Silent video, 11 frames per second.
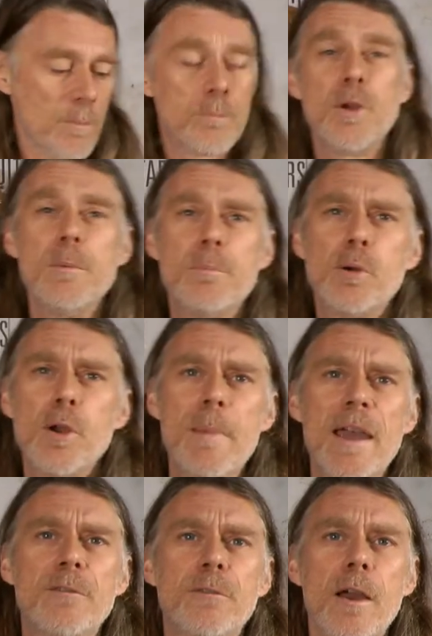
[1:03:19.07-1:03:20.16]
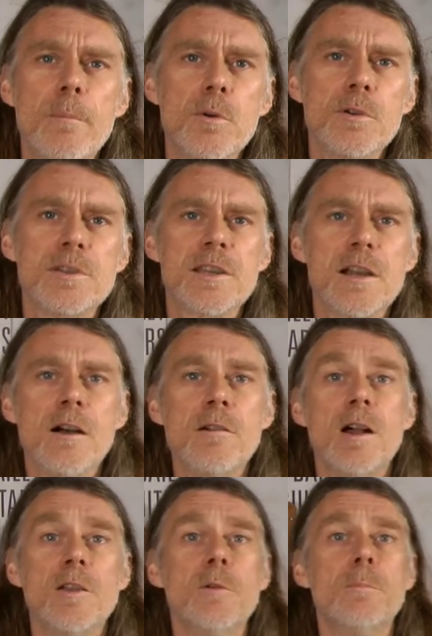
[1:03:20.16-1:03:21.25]
pre-made fretboards are
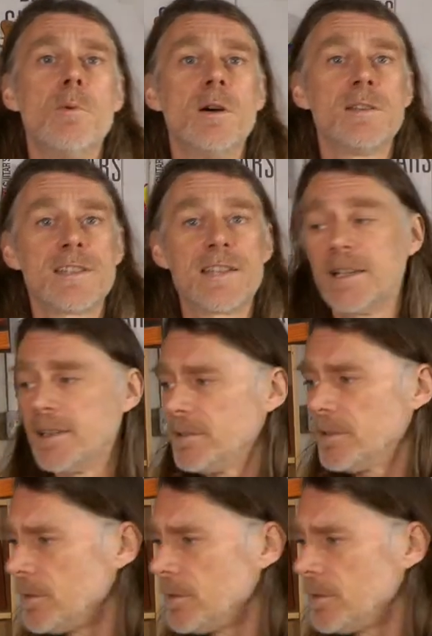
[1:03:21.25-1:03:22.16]
our number one selling